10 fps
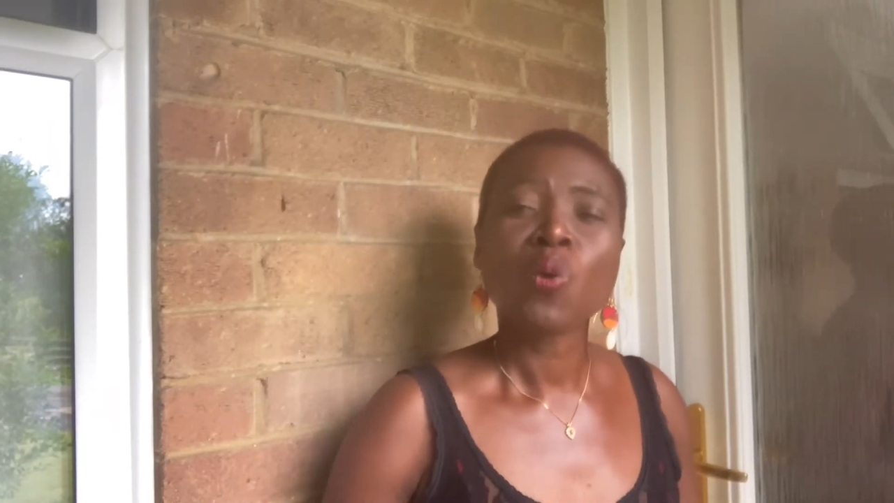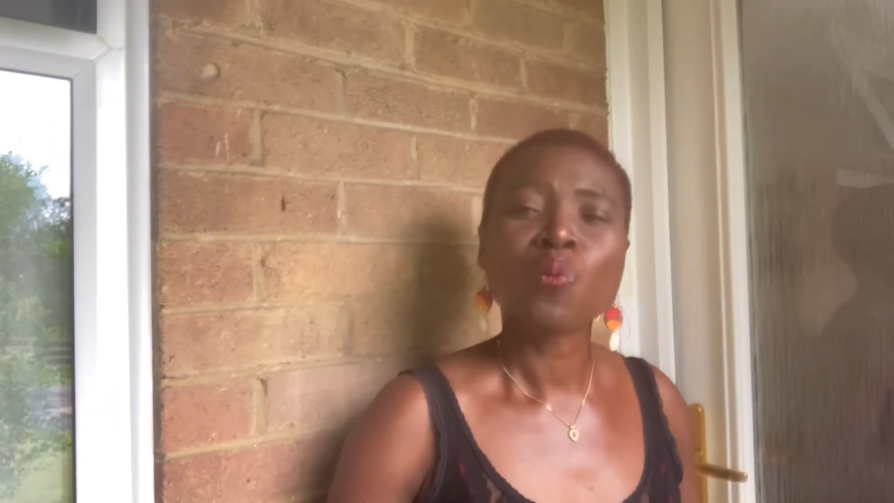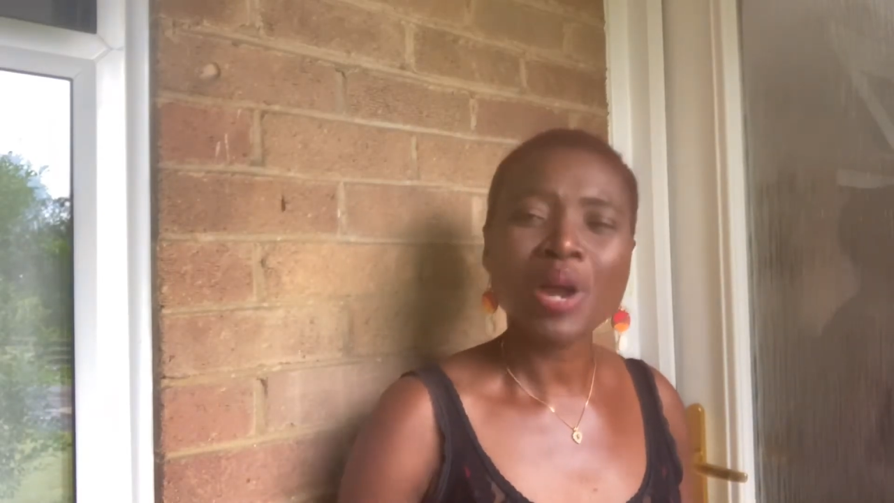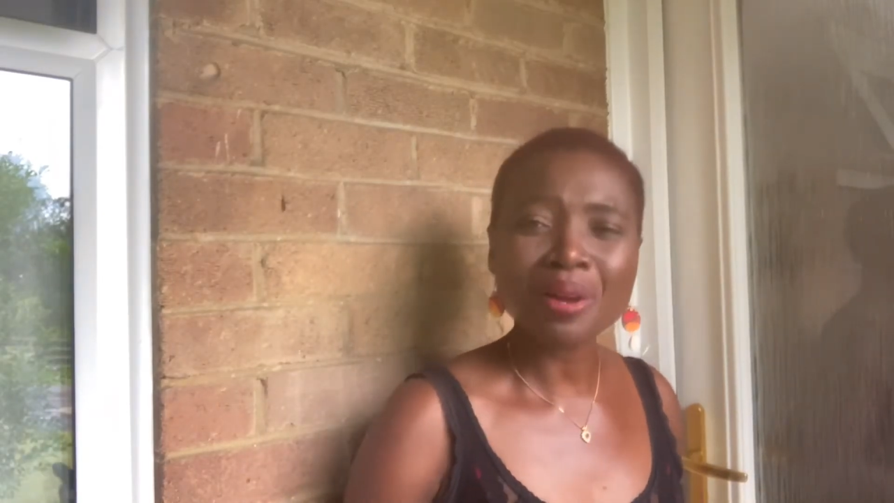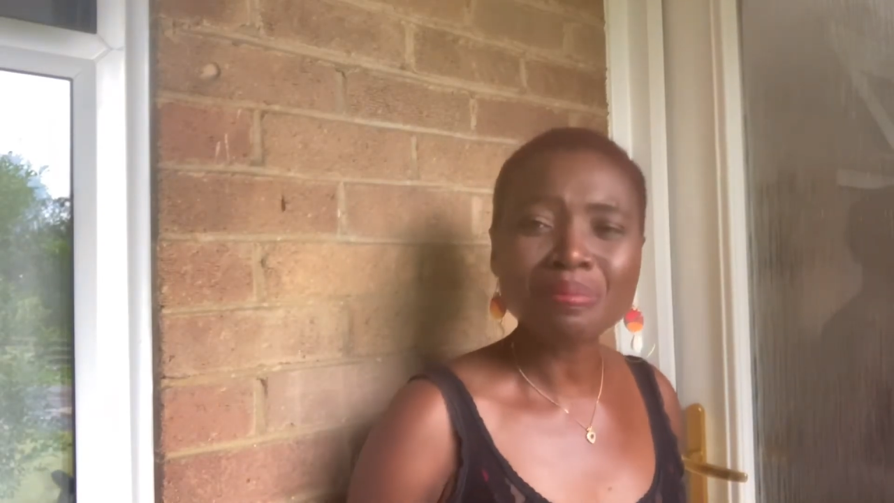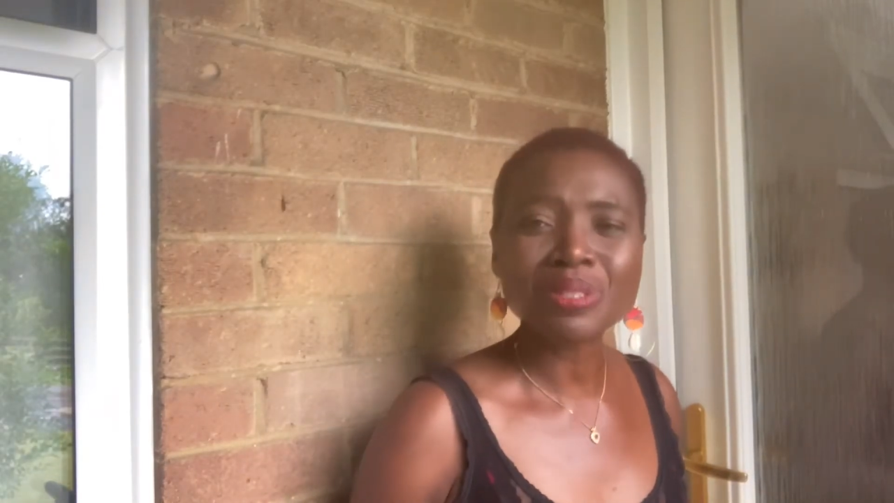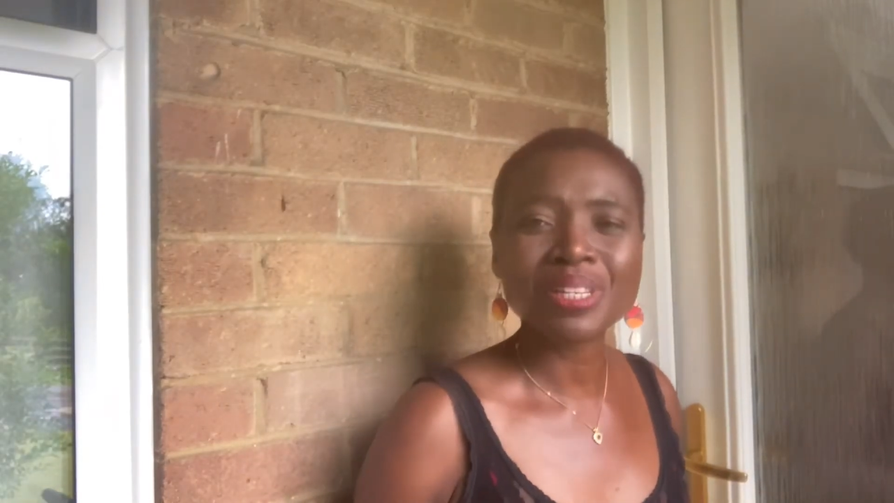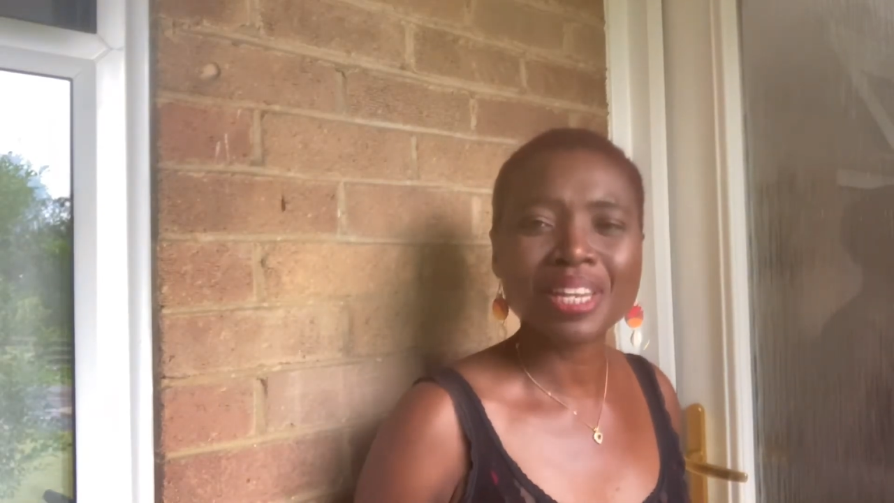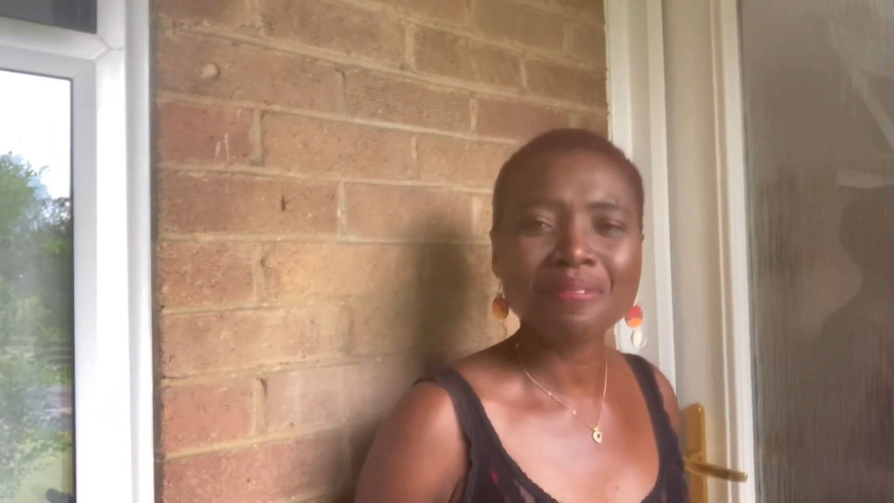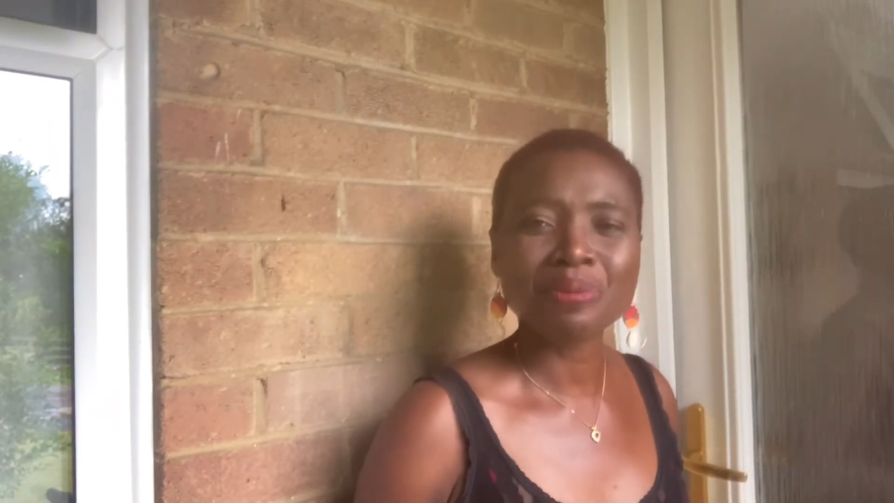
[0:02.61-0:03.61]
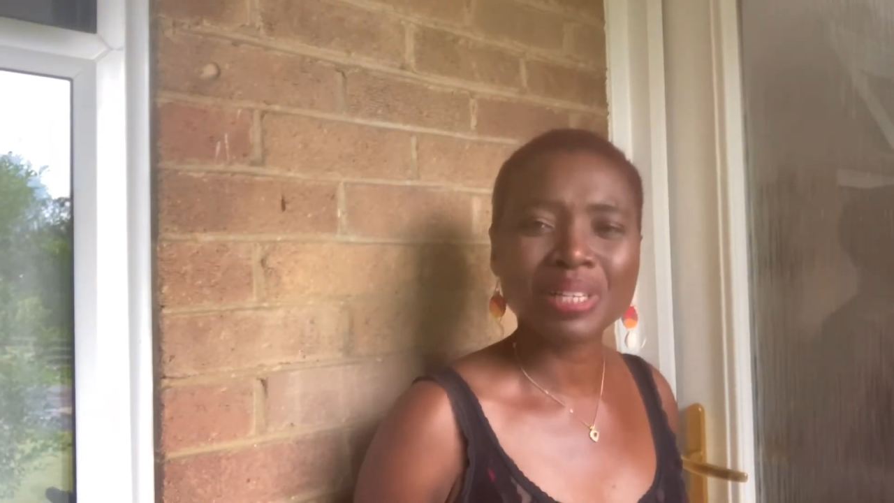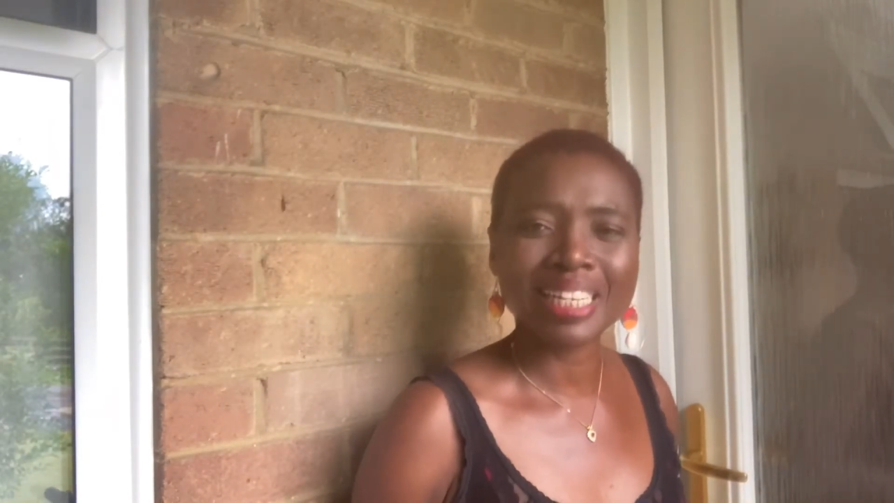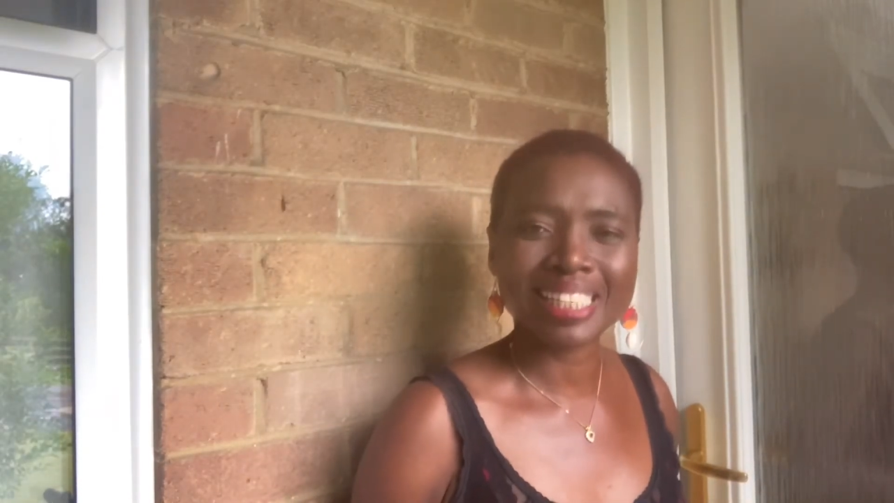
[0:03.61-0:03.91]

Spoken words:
welcome to Living with